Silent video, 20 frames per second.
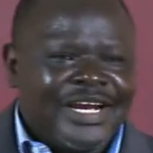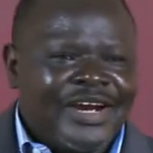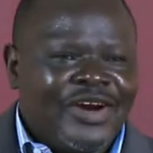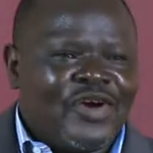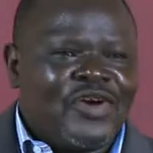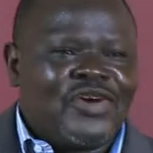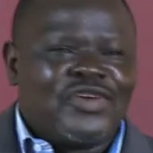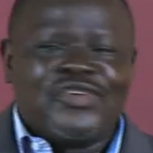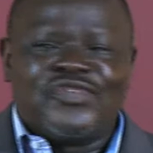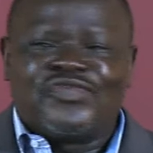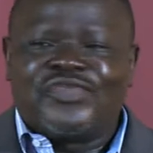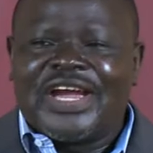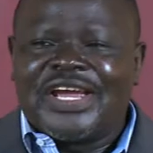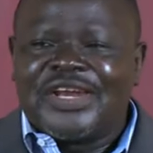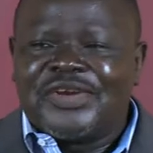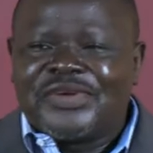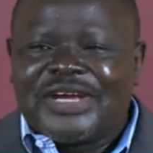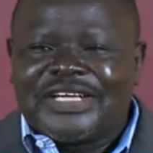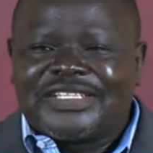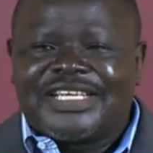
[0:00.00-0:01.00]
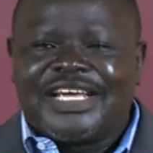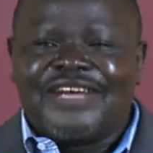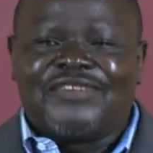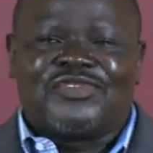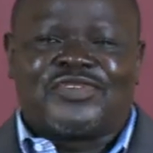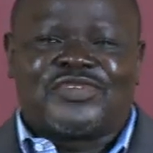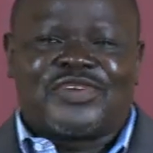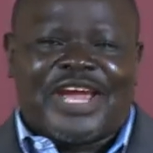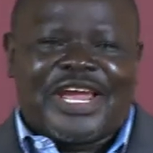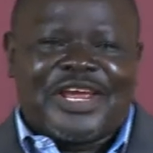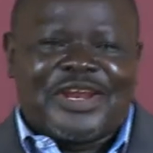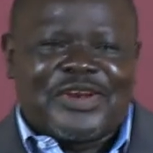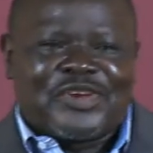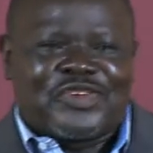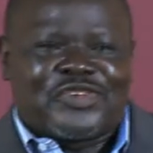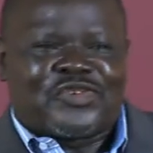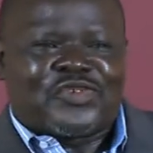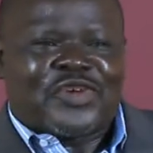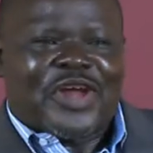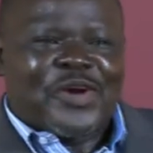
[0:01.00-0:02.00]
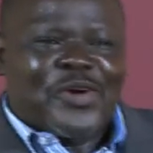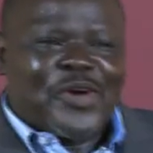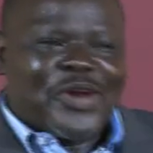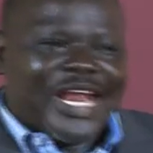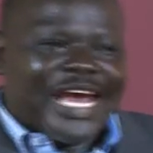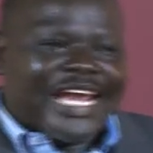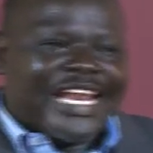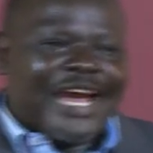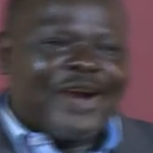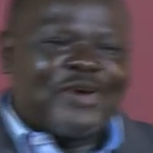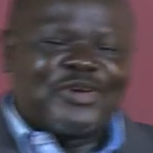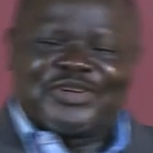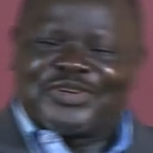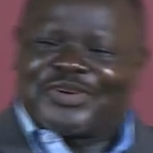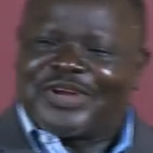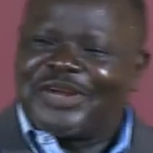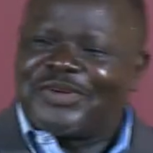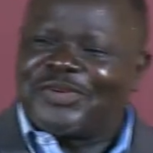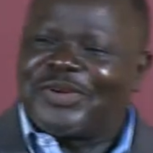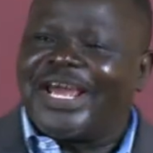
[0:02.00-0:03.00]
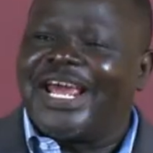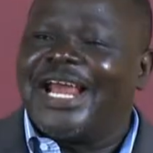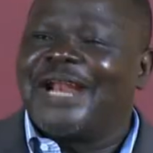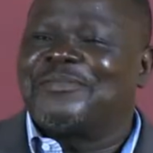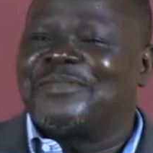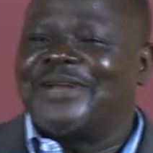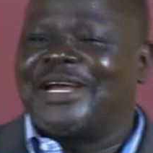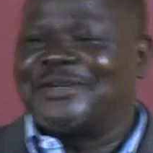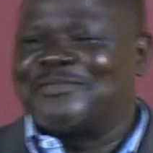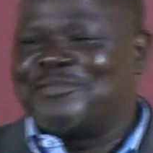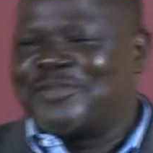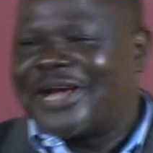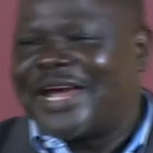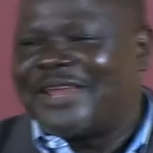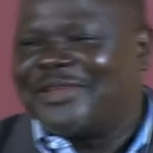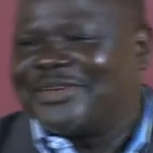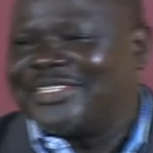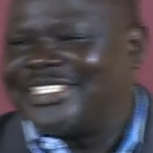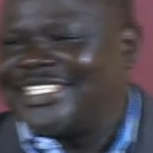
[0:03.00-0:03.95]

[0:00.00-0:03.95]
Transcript: Or you find yourself trying to struggle around, try to help that brother or